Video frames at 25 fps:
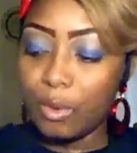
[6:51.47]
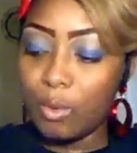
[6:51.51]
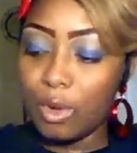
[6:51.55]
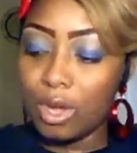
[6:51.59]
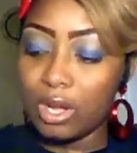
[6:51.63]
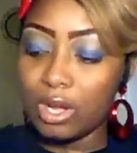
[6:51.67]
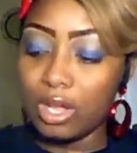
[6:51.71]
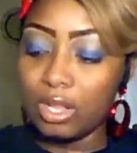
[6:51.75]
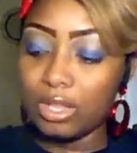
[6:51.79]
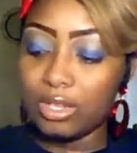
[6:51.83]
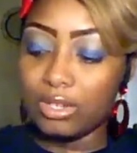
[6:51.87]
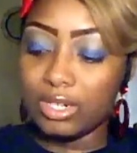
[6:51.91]

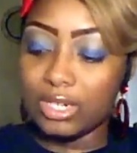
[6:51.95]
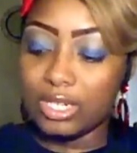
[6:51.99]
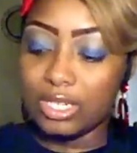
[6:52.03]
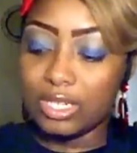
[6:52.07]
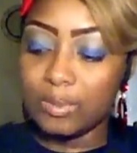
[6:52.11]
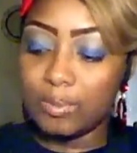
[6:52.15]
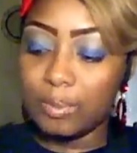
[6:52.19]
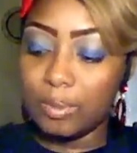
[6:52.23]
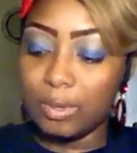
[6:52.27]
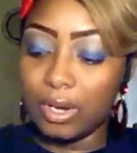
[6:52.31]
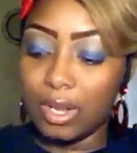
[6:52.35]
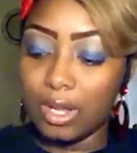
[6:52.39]
one color
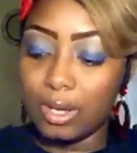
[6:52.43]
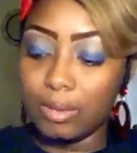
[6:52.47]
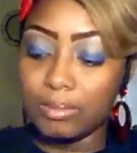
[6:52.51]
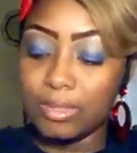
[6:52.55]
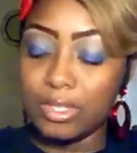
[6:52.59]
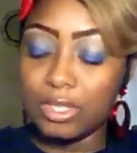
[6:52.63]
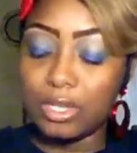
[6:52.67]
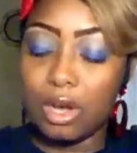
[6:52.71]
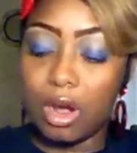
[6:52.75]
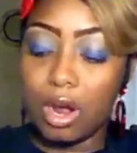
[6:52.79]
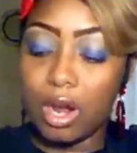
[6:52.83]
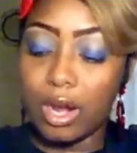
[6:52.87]
is
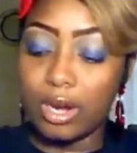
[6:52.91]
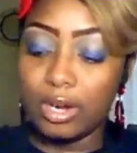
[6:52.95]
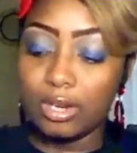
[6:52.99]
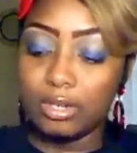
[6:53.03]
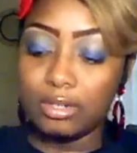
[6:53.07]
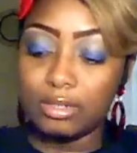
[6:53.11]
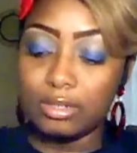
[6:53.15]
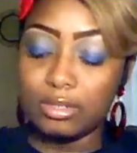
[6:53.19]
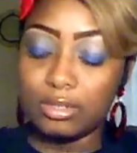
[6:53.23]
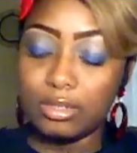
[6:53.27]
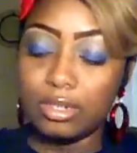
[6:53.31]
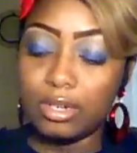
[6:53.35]
Plum
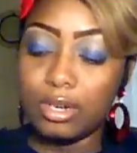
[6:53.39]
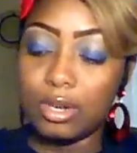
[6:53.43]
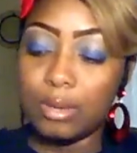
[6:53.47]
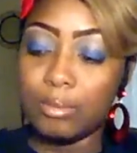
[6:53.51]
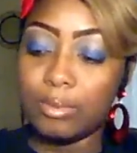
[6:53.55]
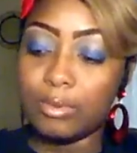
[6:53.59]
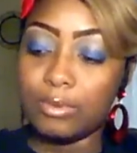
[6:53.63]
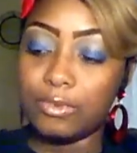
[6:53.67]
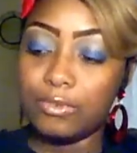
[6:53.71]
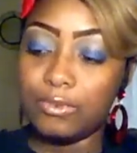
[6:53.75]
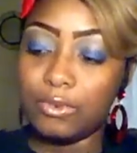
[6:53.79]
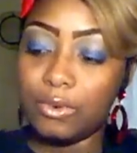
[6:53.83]
Tart,
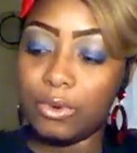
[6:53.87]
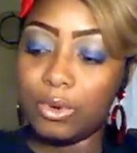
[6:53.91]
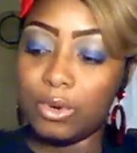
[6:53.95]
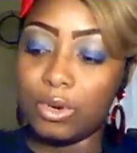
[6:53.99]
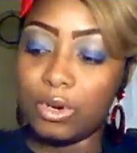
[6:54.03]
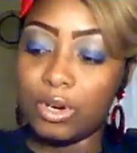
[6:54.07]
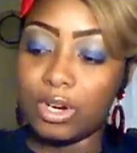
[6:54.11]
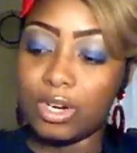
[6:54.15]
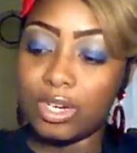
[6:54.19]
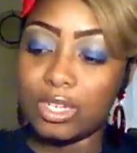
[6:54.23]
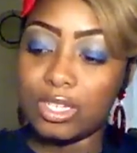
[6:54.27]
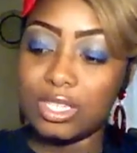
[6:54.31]
number
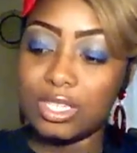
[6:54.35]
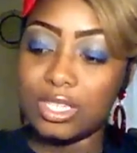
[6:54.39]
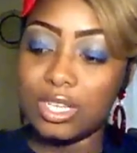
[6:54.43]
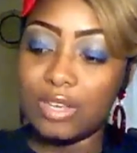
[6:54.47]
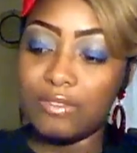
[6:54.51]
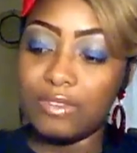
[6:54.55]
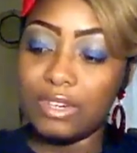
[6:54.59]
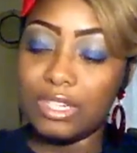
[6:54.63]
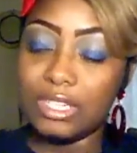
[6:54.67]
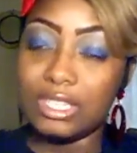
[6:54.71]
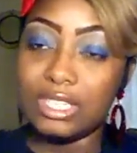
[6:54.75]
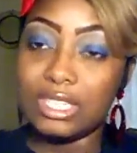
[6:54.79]

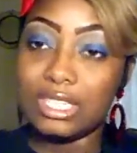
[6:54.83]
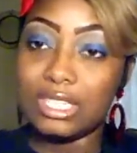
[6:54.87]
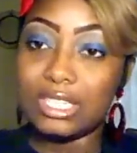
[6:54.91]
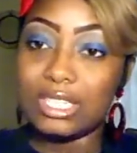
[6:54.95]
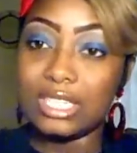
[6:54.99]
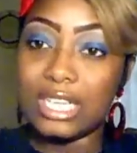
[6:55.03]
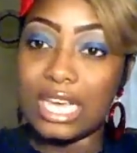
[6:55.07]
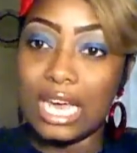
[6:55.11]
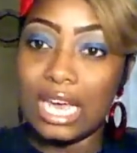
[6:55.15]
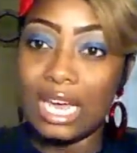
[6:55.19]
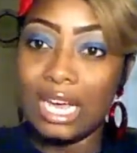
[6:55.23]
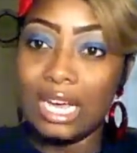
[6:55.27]

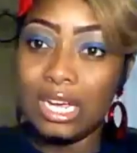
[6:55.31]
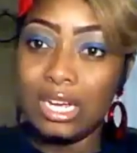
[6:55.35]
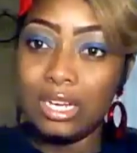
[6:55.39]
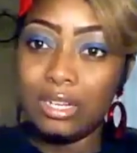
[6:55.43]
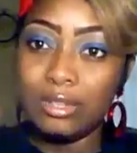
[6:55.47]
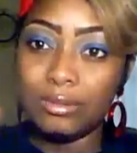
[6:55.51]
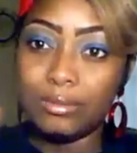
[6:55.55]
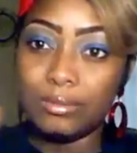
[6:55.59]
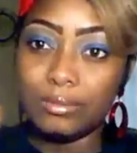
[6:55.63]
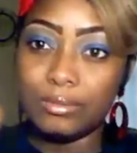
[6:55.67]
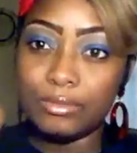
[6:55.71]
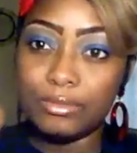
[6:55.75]

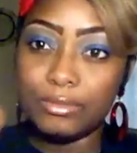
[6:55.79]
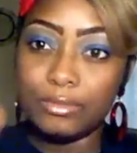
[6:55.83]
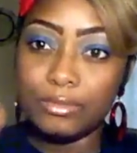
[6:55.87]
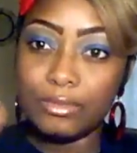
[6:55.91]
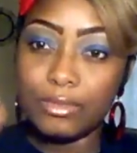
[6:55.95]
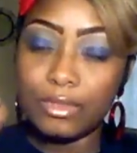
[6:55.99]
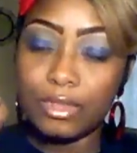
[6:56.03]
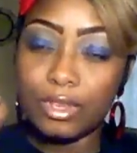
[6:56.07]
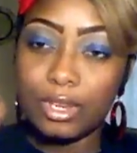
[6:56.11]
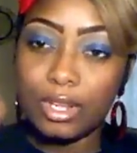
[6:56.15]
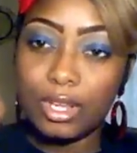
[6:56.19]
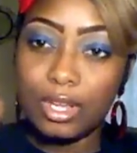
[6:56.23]
476A.
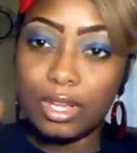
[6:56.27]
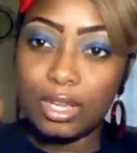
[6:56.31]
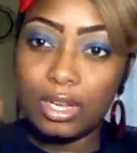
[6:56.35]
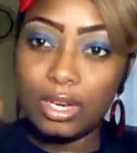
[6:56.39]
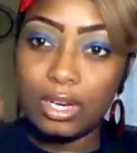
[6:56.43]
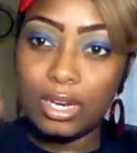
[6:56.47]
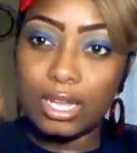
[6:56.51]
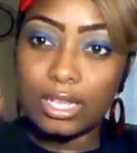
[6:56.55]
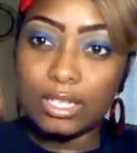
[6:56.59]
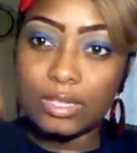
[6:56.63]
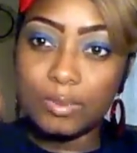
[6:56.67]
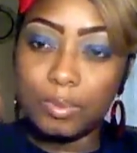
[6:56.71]

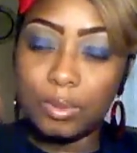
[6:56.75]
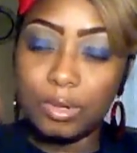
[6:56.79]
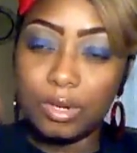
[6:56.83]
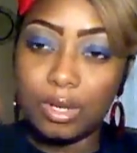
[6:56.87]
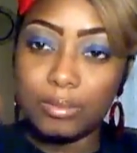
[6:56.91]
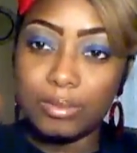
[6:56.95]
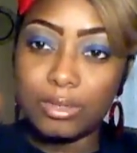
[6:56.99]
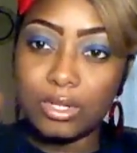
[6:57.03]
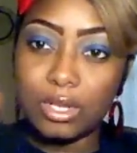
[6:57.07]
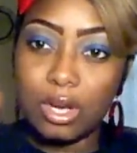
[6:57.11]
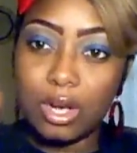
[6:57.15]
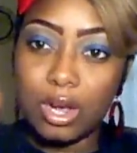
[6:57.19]
That's
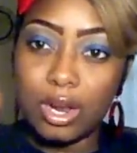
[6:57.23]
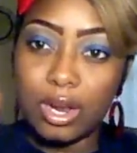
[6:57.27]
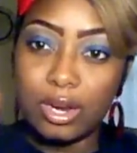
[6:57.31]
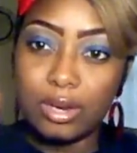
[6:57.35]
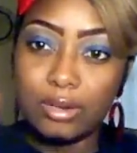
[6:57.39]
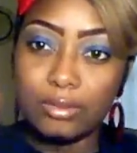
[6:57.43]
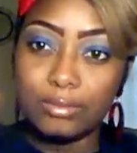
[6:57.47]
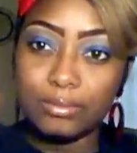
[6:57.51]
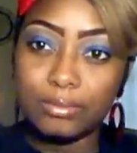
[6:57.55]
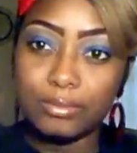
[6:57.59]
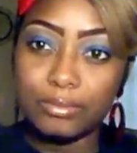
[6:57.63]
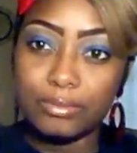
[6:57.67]
Plum
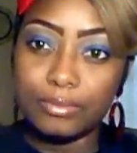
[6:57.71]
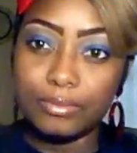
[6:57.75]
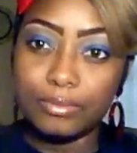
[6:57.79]
Tart.